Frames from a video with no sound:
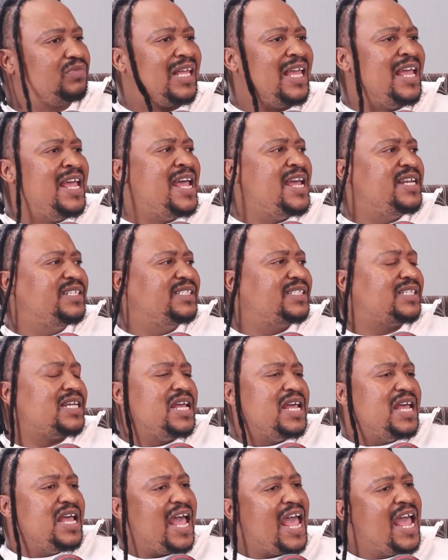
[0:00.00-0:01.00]
and
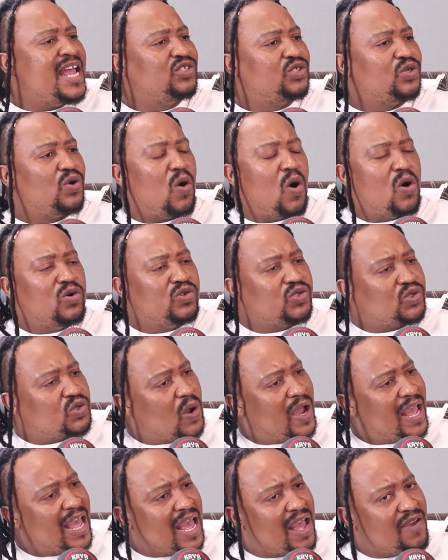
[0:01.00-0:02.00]
you also
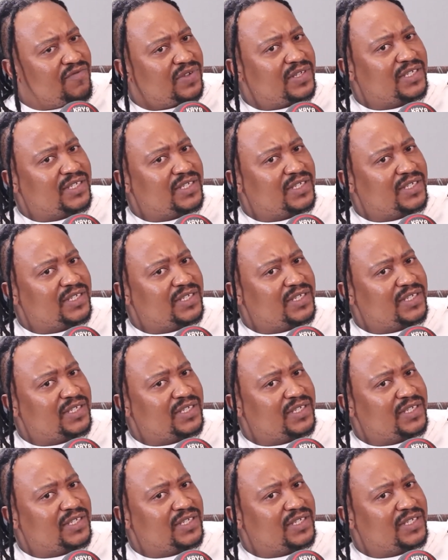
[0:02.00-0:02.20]
have